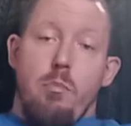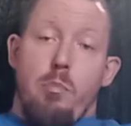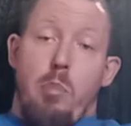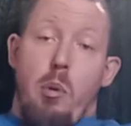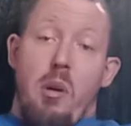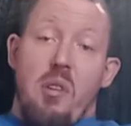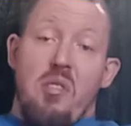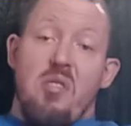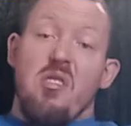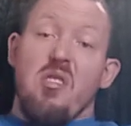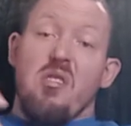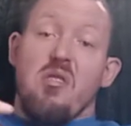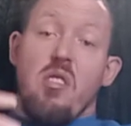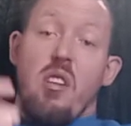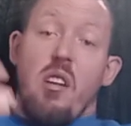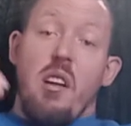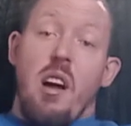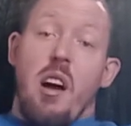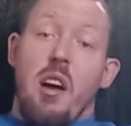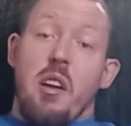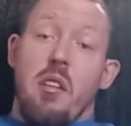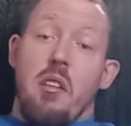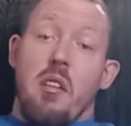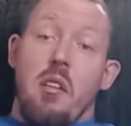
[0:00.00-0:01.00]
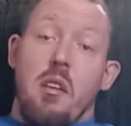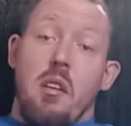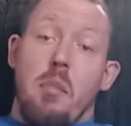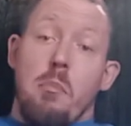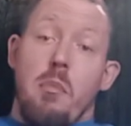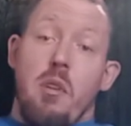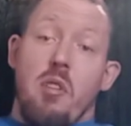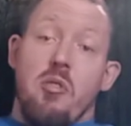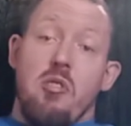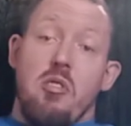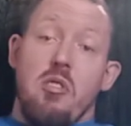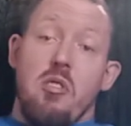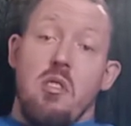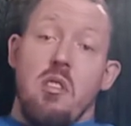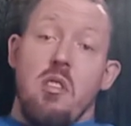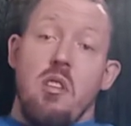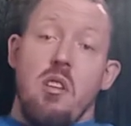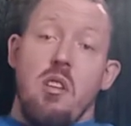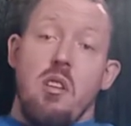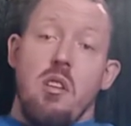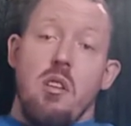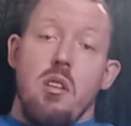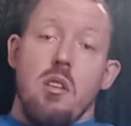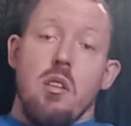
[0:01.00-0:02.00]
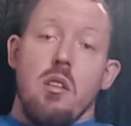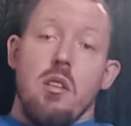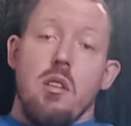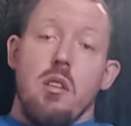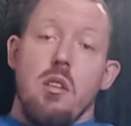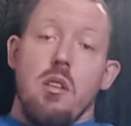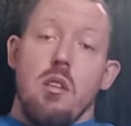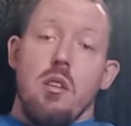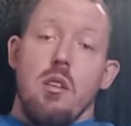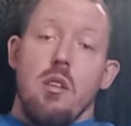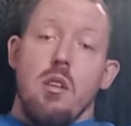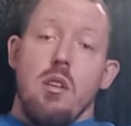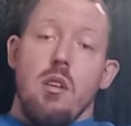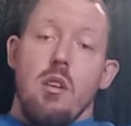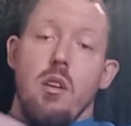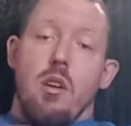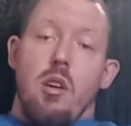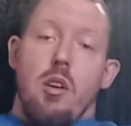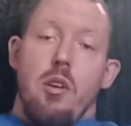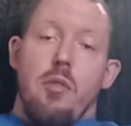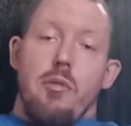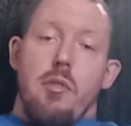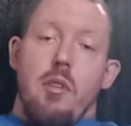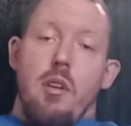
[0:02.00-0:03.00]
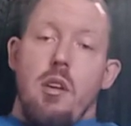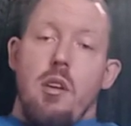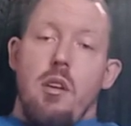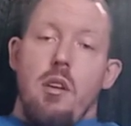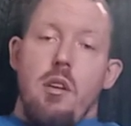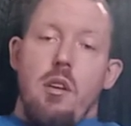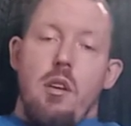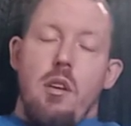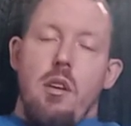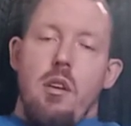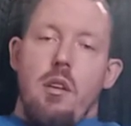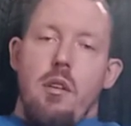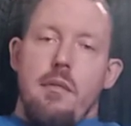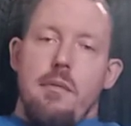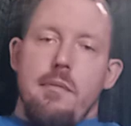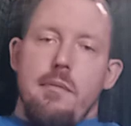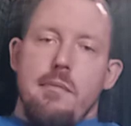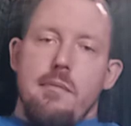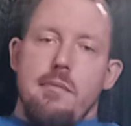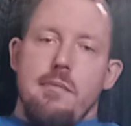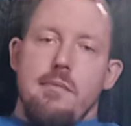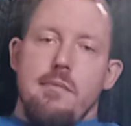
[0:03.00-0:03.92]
But it's just on how much you eat, then